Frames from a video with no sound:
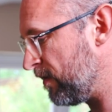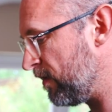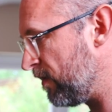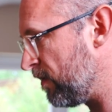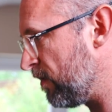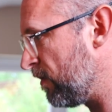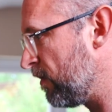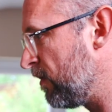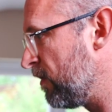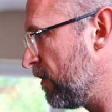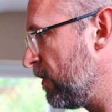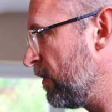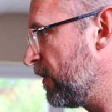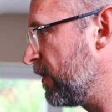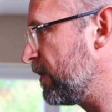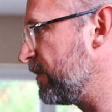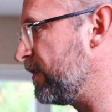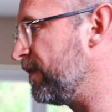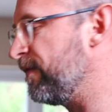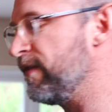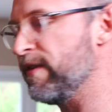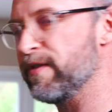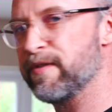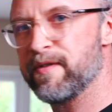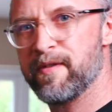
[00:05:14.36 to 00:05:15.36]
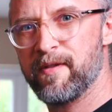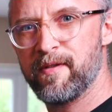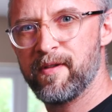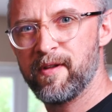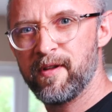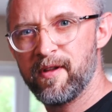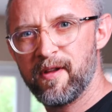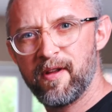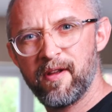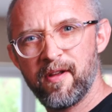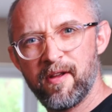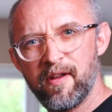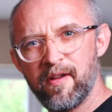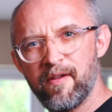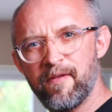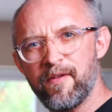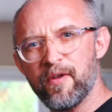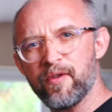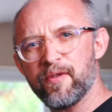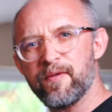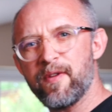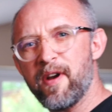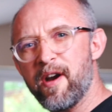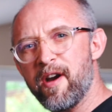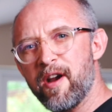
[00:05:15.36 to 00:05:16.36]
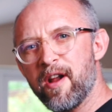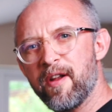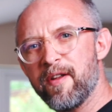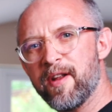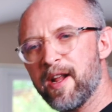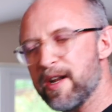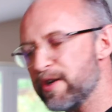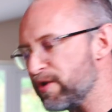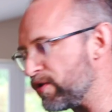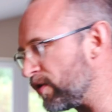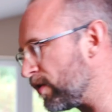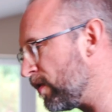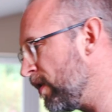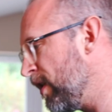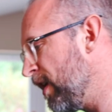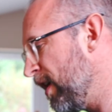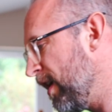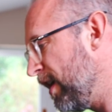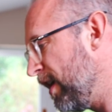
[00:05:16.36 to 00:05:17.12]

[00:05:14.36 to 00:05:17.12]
It feels very unnatural.